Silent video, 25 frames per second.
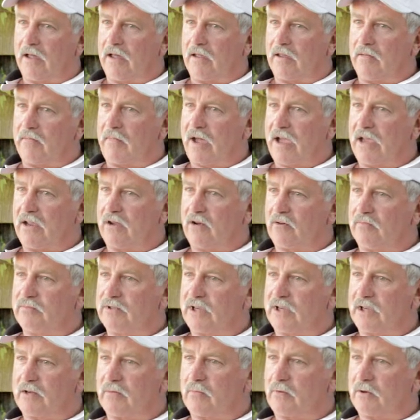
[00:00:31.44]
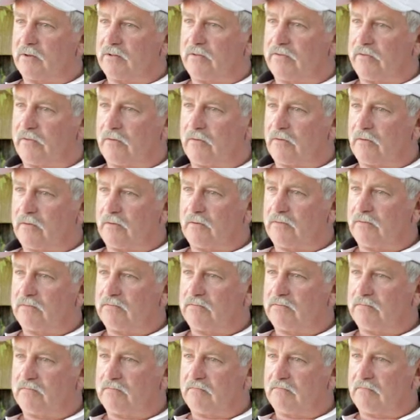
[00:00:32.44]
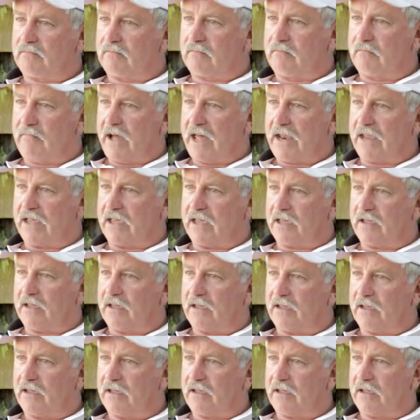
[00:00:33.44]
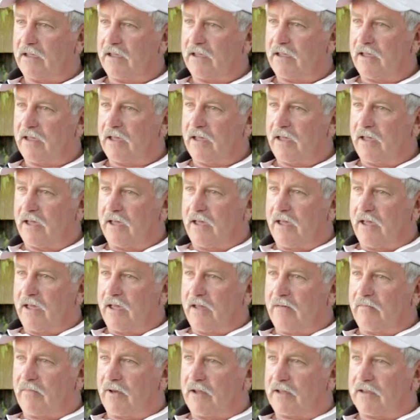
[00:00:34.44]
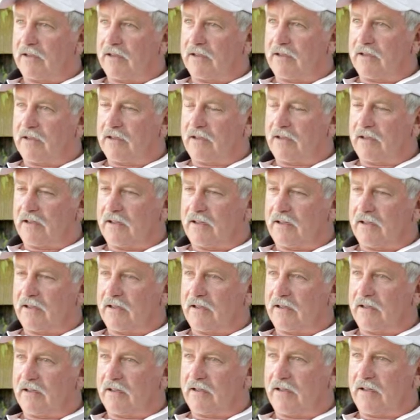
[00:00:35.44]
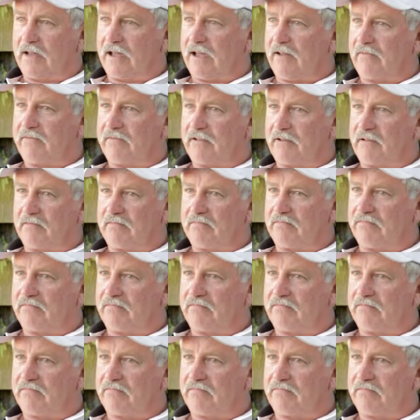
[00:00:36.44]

main object was for money. But after